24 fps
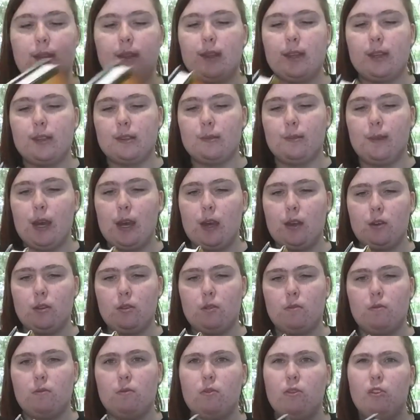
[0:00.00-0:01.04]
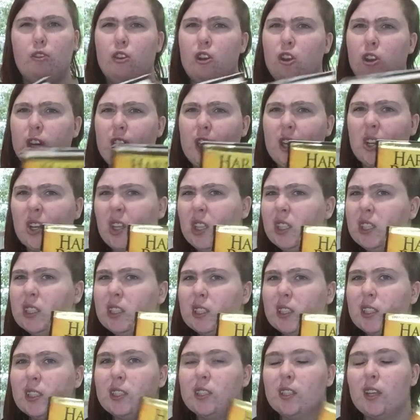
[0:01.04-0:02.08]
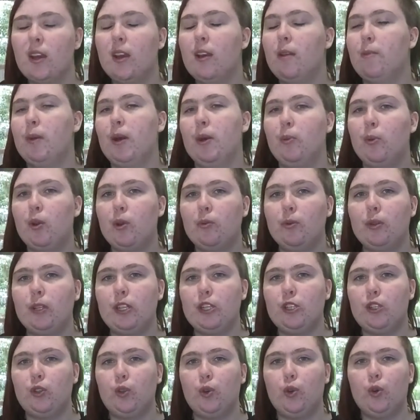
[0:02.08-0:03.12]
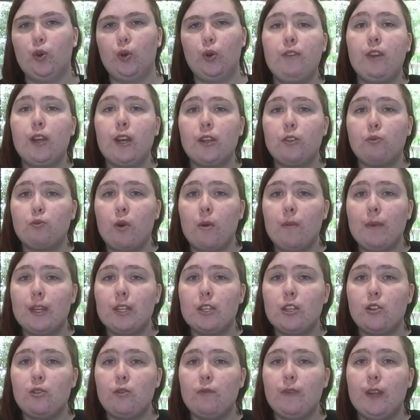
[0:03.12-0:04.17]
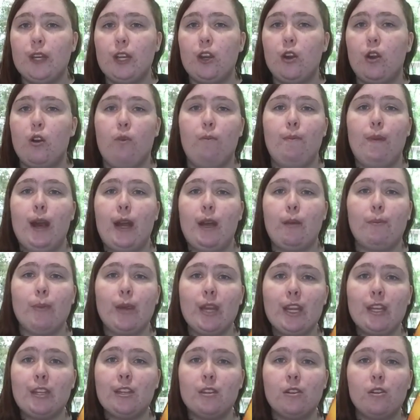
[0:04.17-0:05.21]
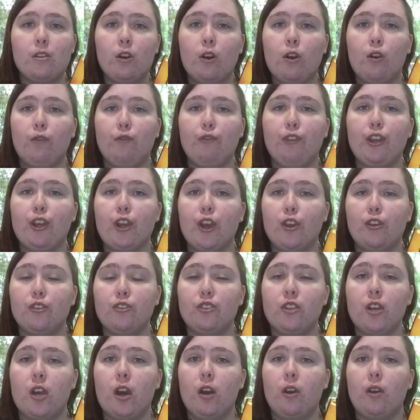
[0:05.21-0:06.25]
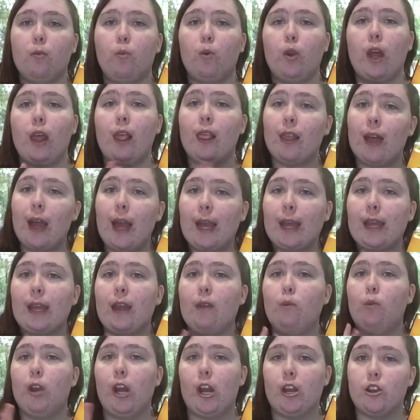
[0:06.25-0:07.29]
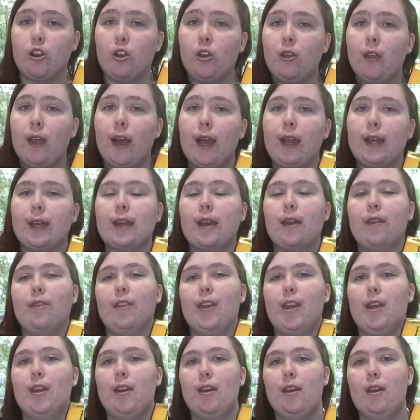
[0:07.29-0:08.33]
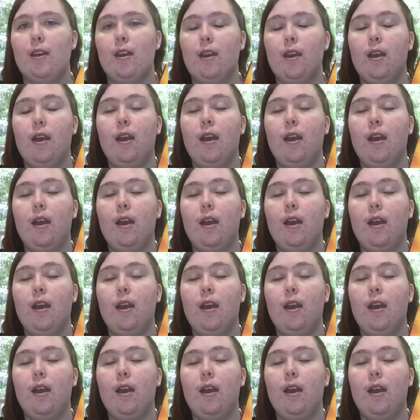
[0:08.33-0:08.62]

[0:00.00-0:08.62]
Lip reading: think it's about $30, but I'm not really sure. If you guys want me to do a video on my opinion of the Cursed Child and what I like and what I don't like, then